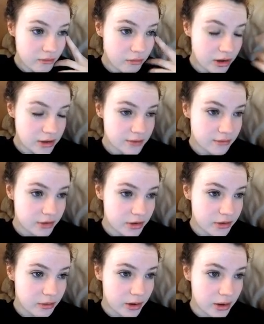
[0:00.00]
written for
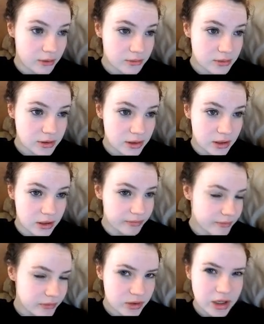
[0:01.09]
the script,
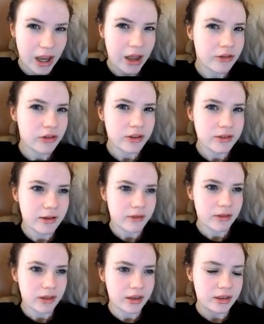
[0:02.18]
and yeah, just
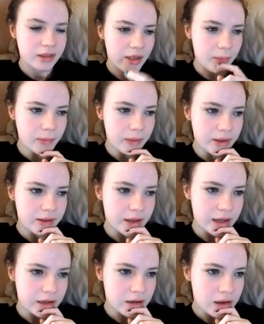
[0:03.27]
everything in that
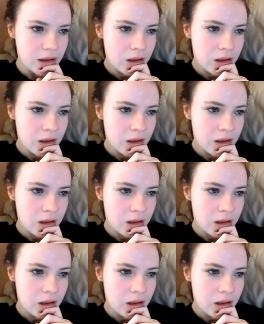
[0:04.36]
scene.